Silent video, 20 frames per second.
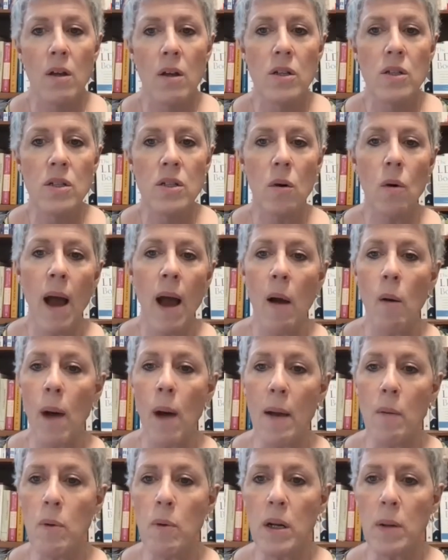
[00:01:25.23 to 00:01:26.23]
So how
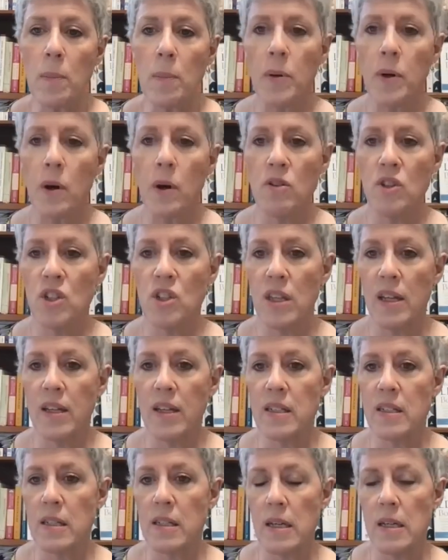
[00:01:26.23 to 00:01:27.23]
I would approach
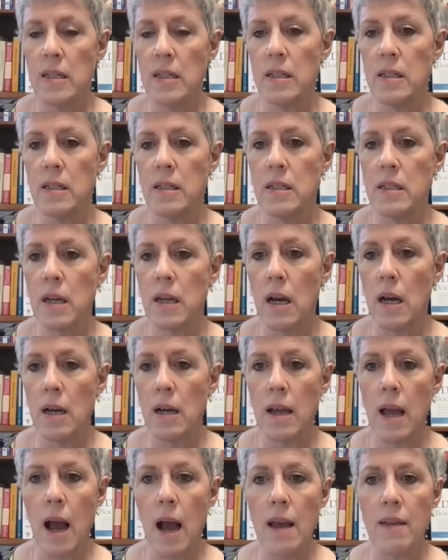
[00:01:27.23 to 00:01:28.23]
this is,
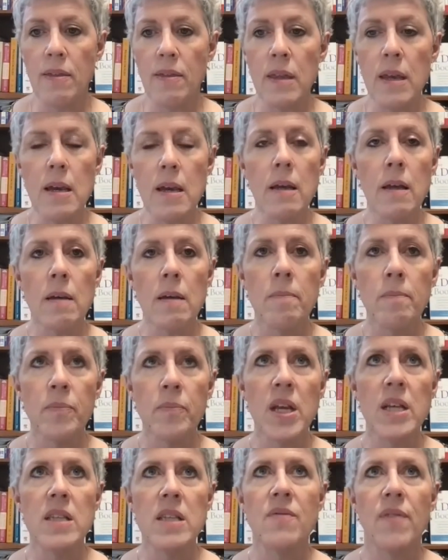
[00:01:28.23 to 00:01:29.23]
I think
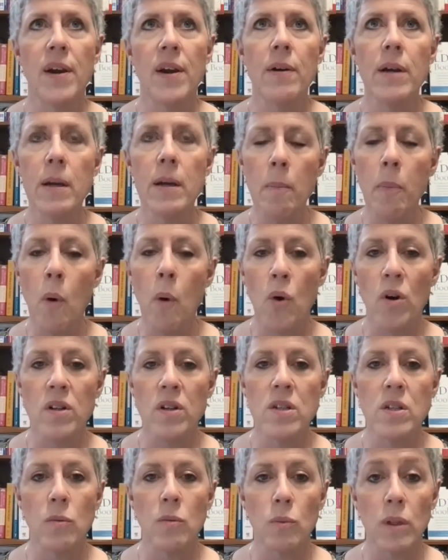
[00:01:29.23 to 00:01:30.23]
it's very
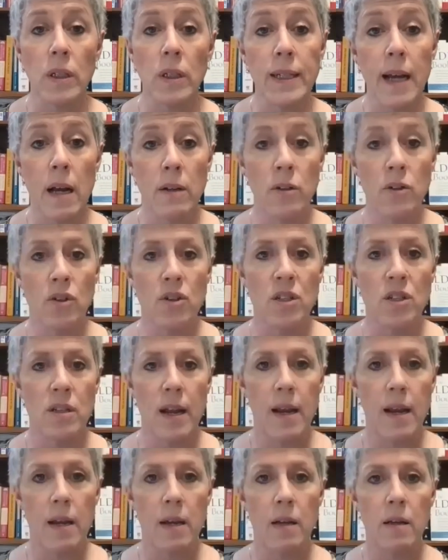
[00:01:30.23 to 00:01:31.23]
important to really
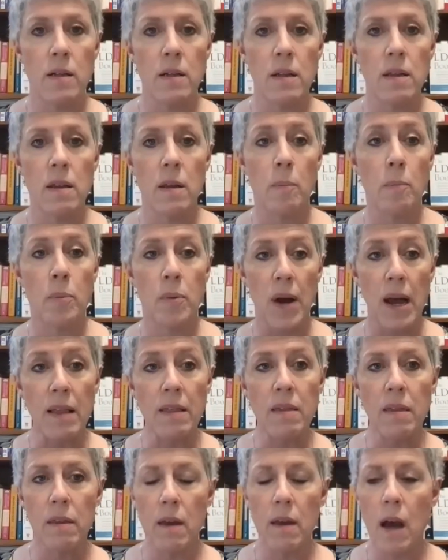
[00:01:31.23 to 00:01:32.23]
understand the
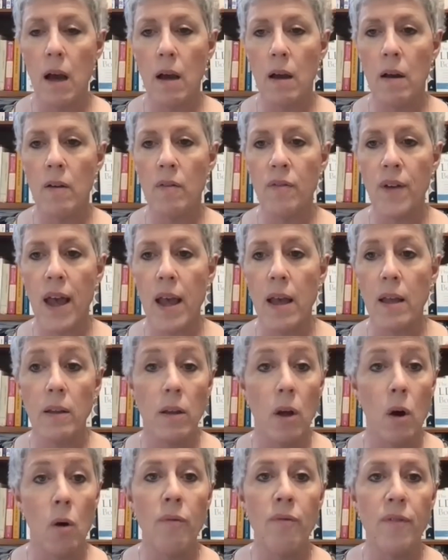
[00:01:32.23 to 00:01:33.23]
breadth of a
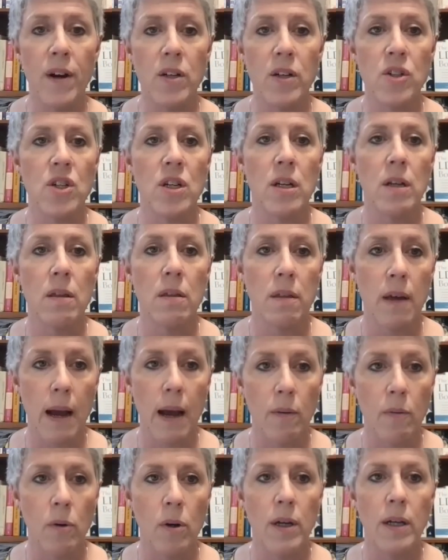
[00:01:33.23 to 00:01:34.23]
low functioning
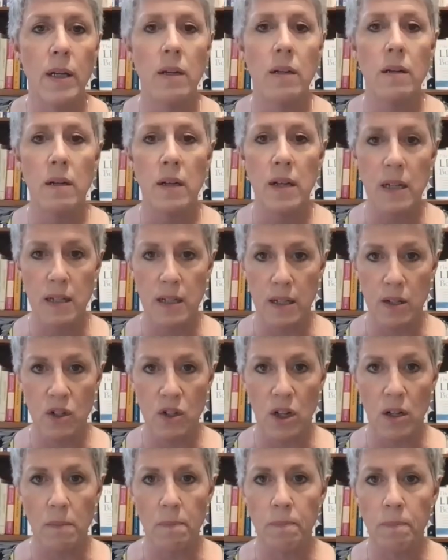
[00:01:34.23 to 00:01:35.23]
thyroid
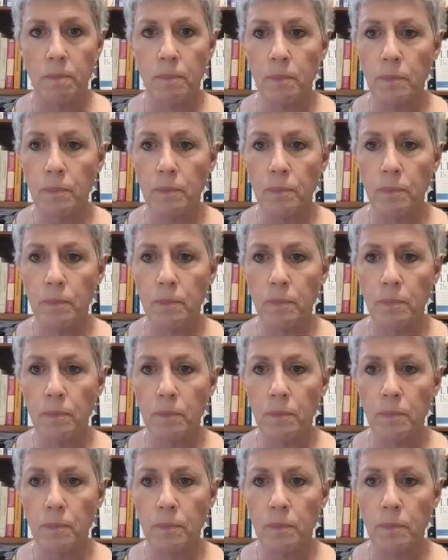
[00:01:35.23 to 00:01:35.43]
condition.